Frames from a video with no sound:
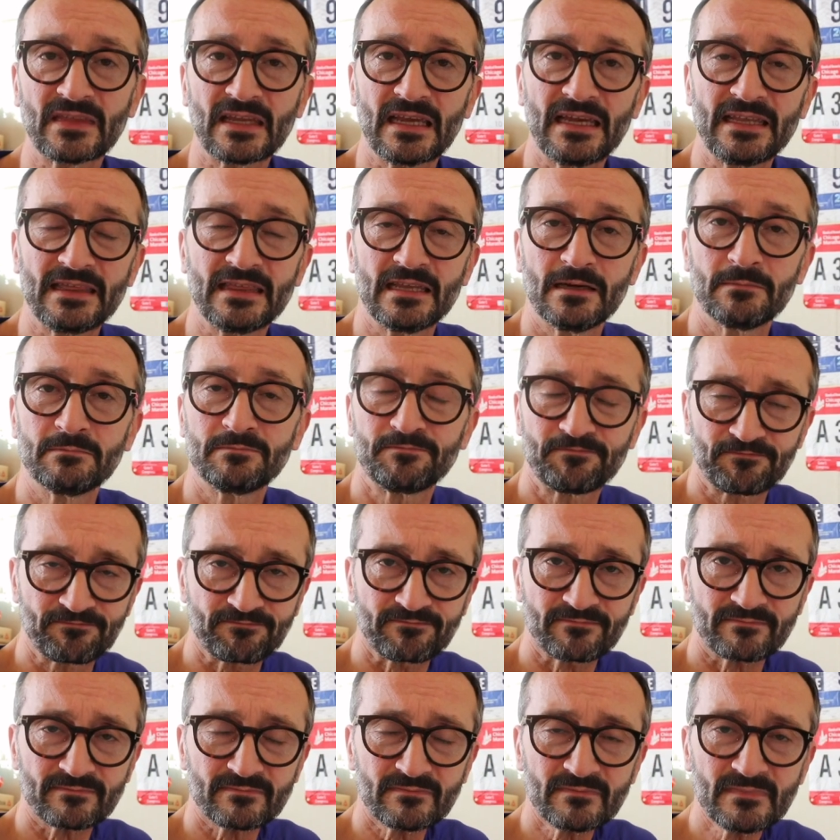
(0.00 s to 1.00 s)
in them.
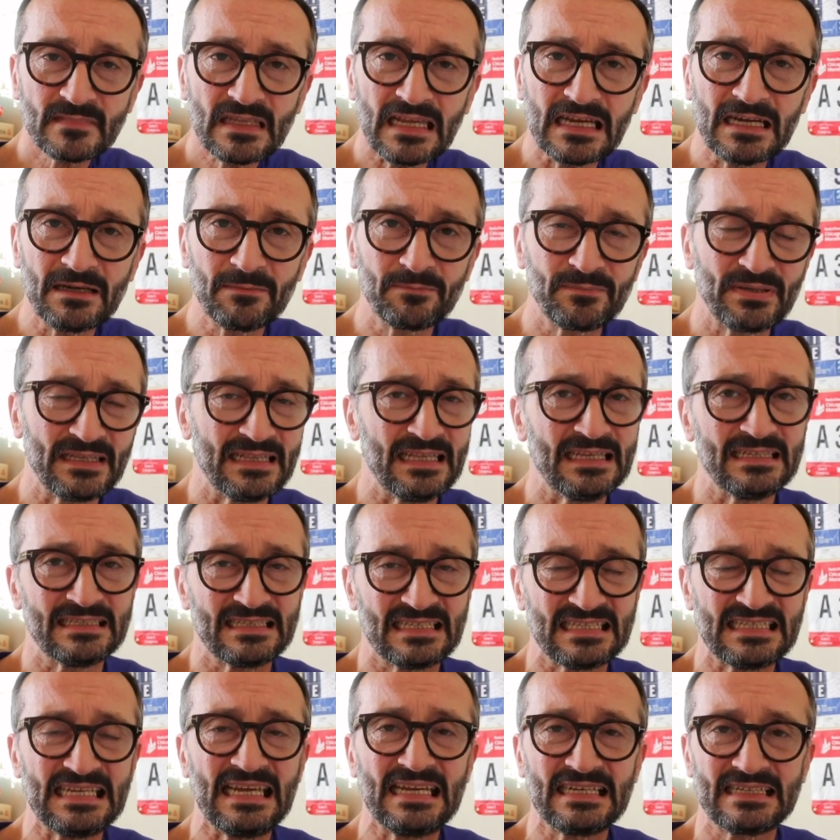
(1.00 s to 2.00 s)
But it's
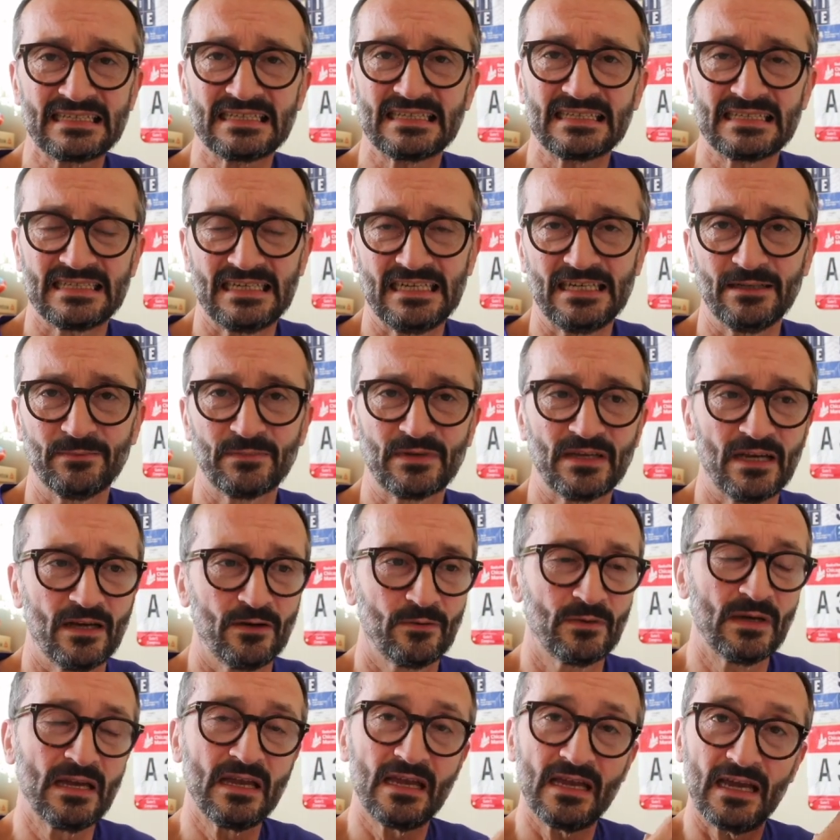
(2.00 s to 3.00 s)
sad to see them
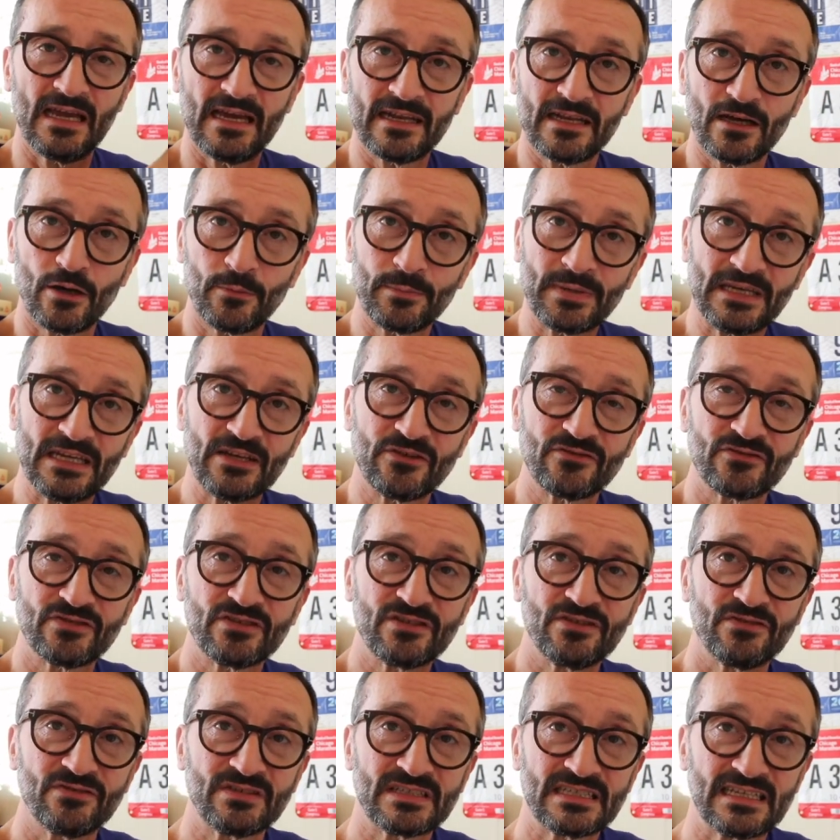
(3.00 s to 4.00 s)
go, and I'll be
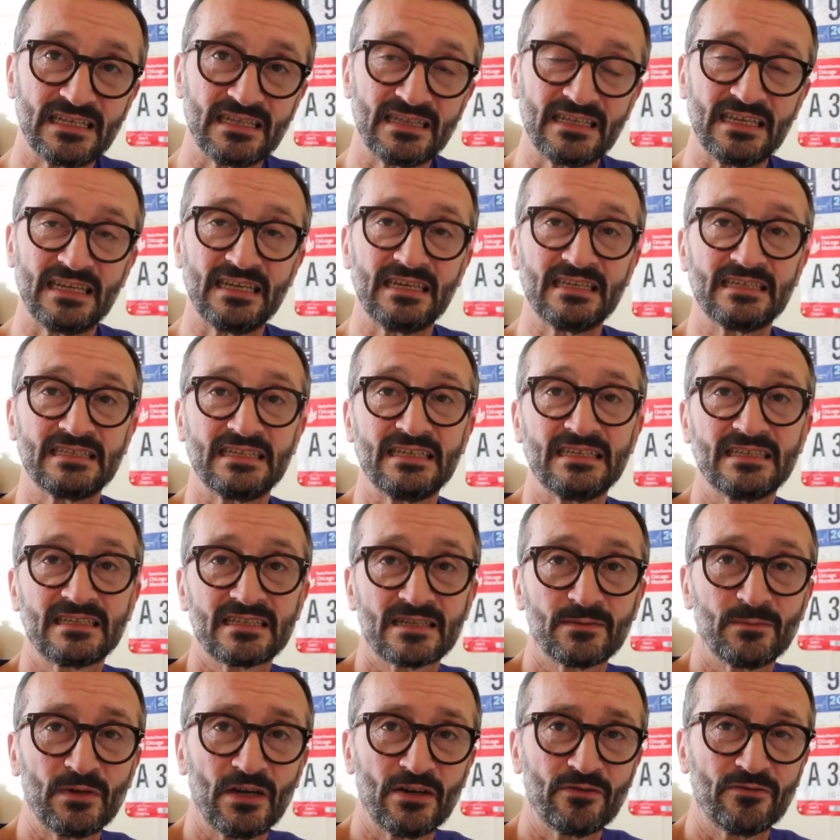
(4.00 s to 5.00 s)
introducing these
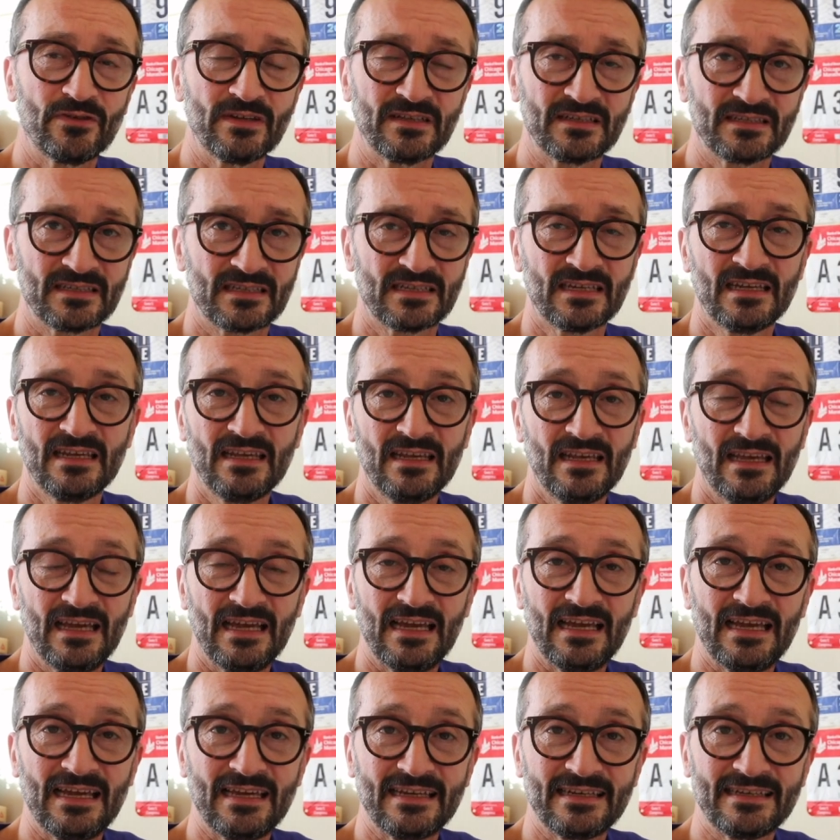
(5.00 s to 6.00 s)
into my runs.
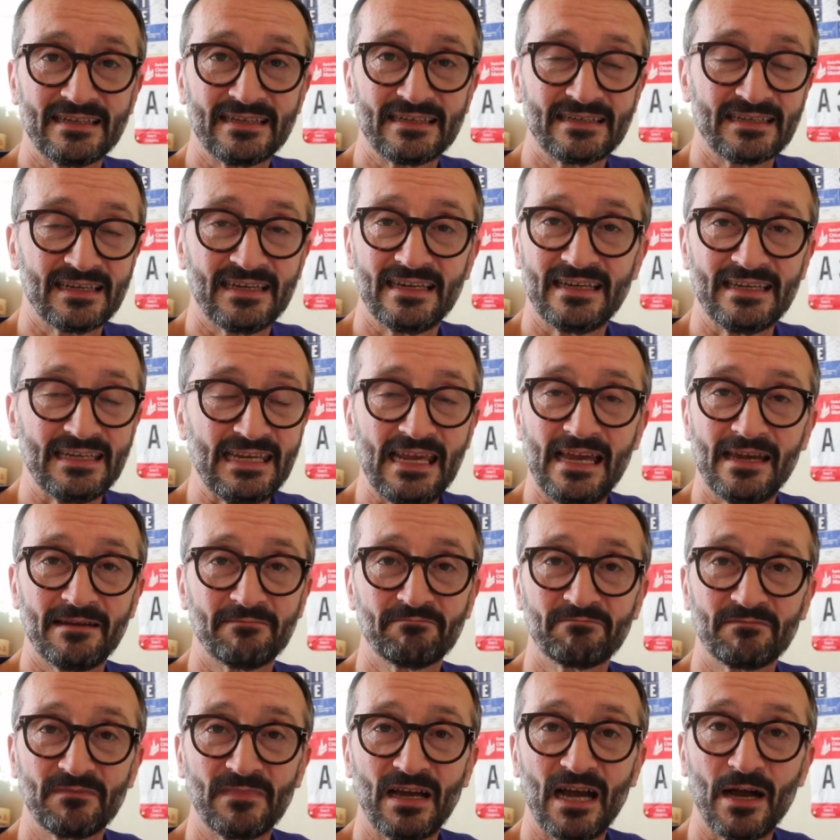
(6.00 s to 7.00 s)
And yeah,
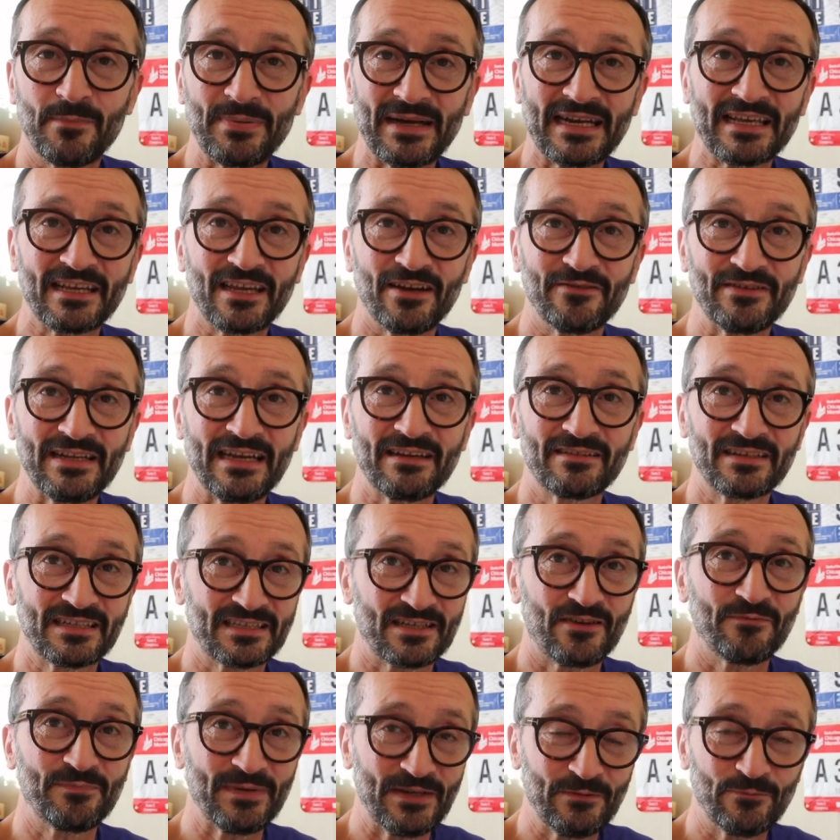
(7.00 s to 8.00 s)
I better go now, because
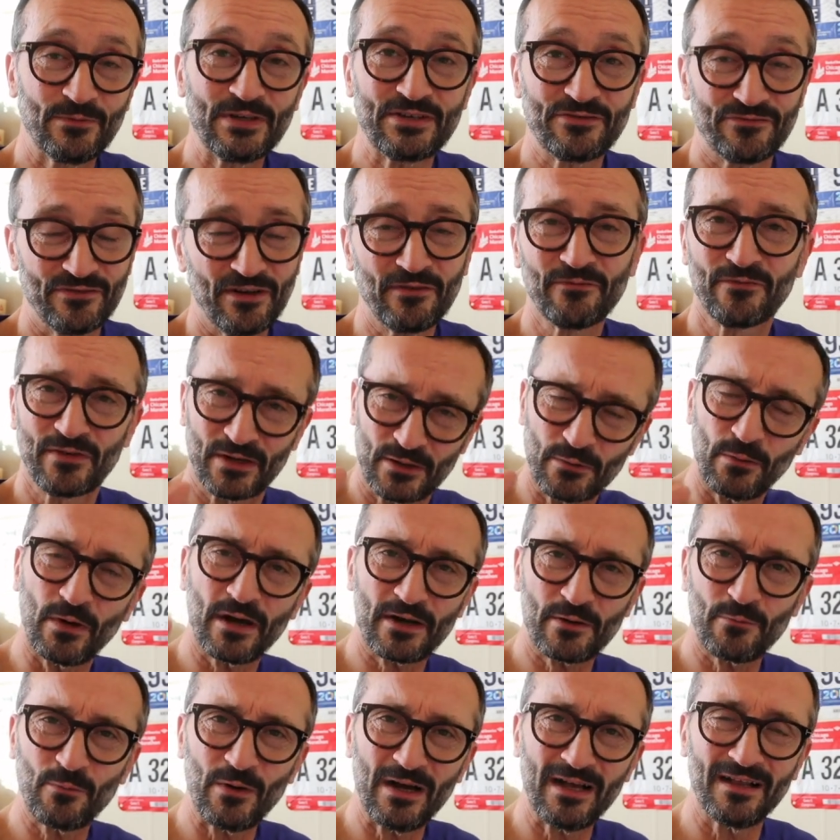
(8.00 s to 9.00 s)
I've been wittering on for quite
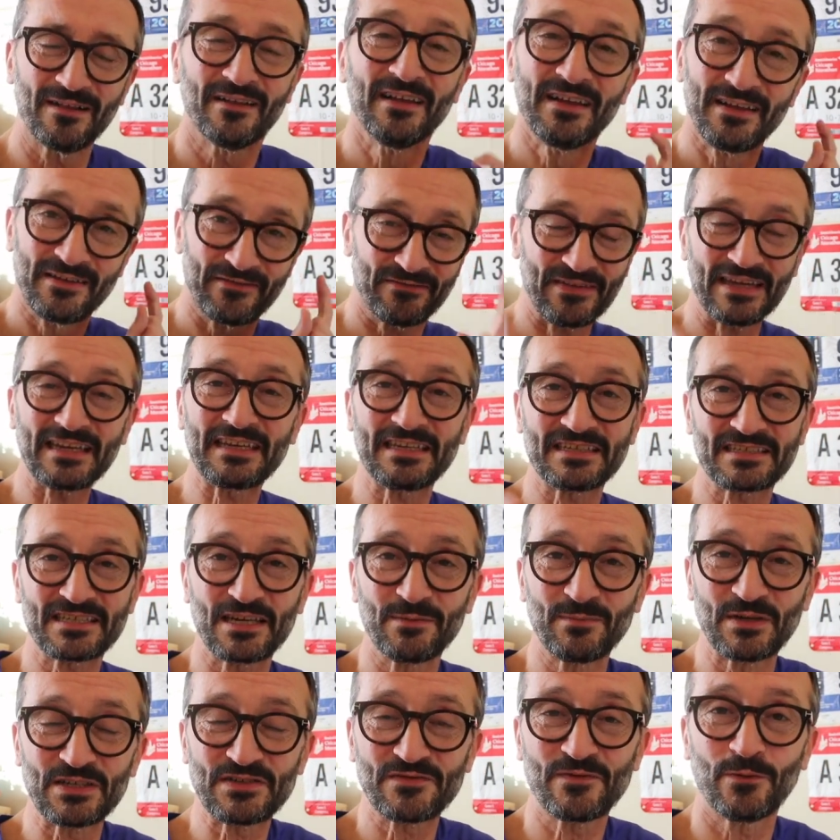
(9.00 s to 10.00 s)
a while. Thank you
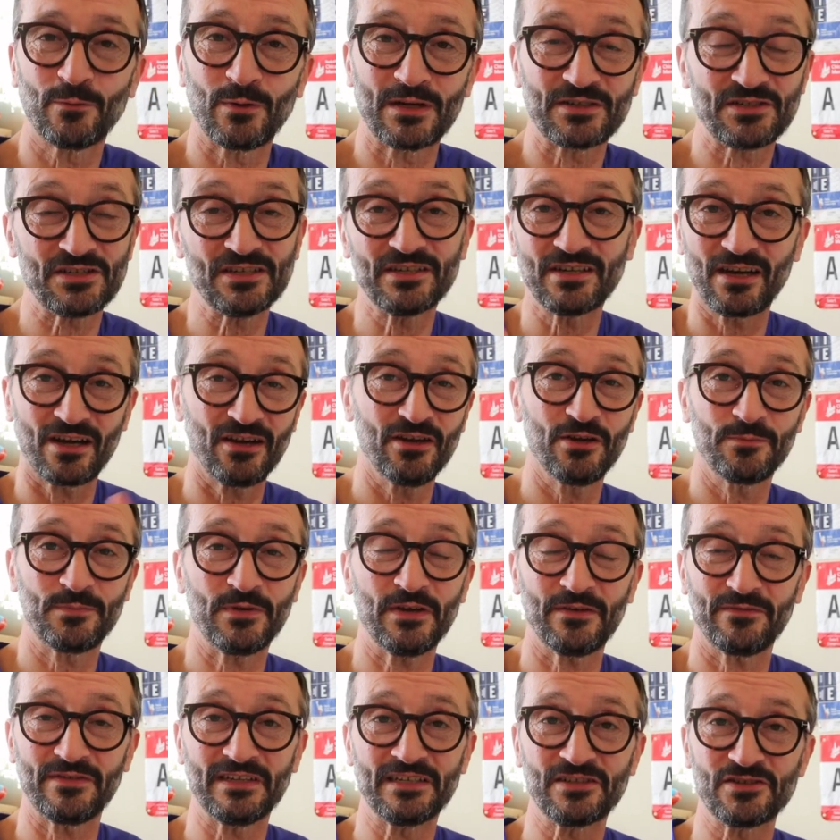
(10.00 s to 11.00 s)
so much for watching. I hope
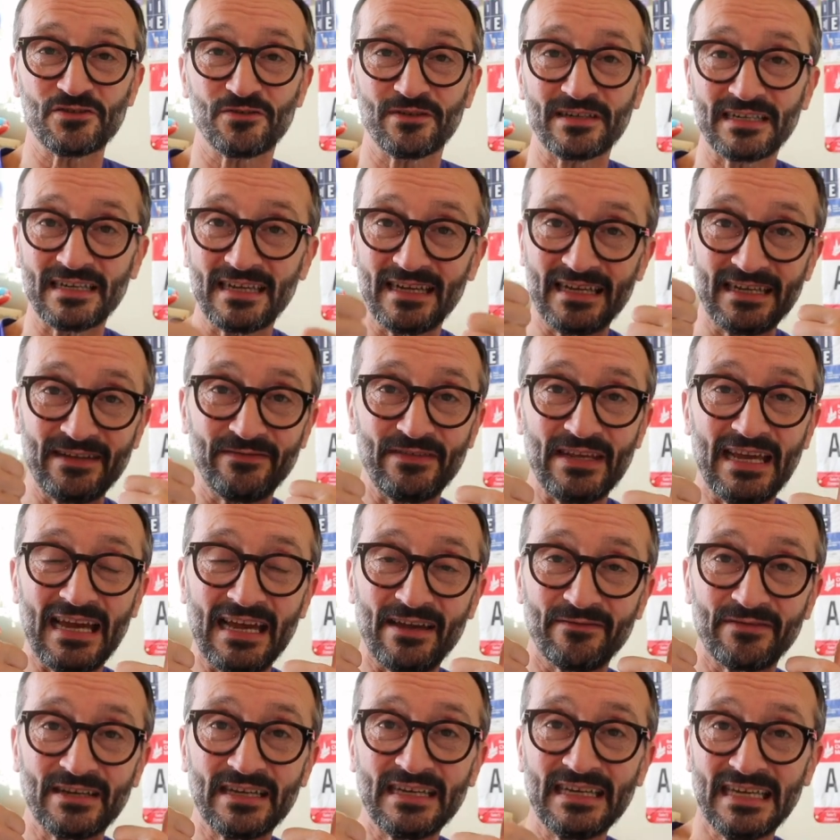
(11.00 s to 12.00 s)
you have enjoyed it, and if you
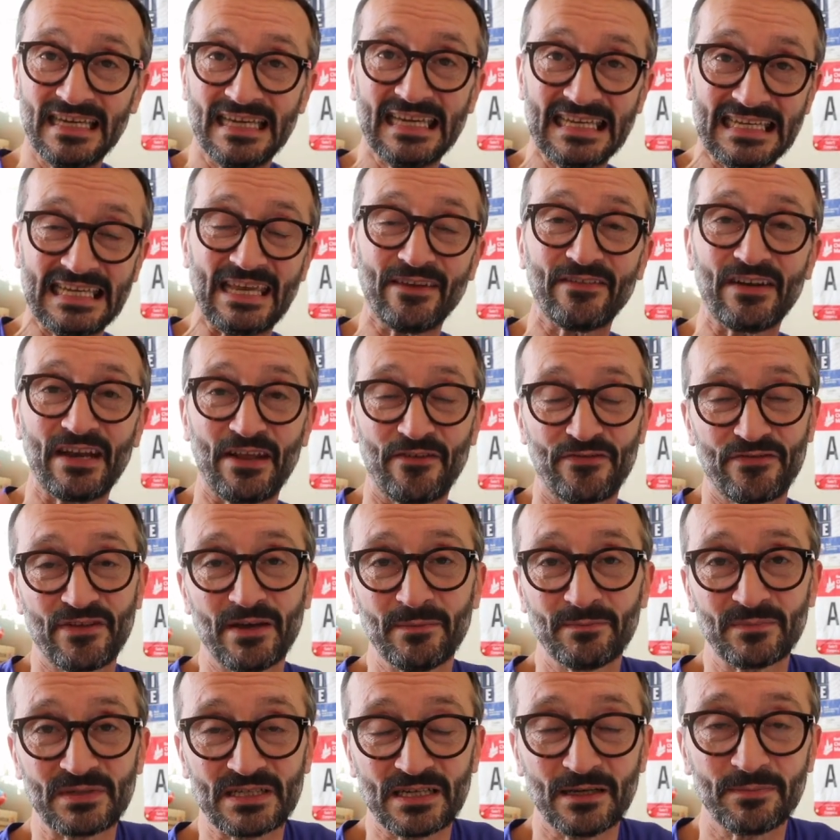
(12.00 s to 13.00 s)
have, give it a
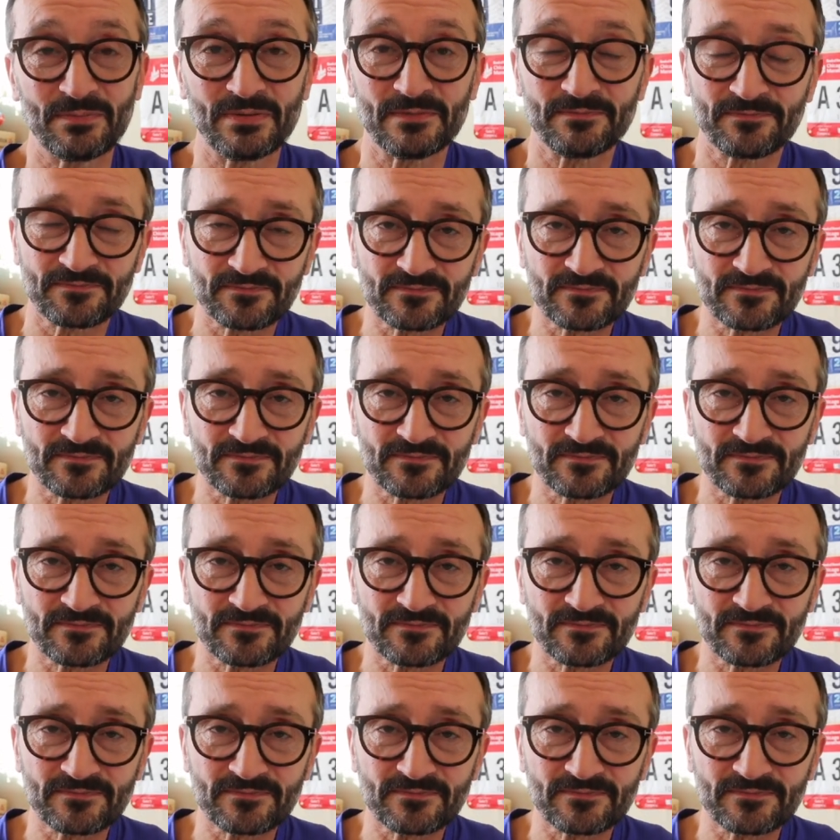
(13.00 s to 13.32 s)
thumbs up.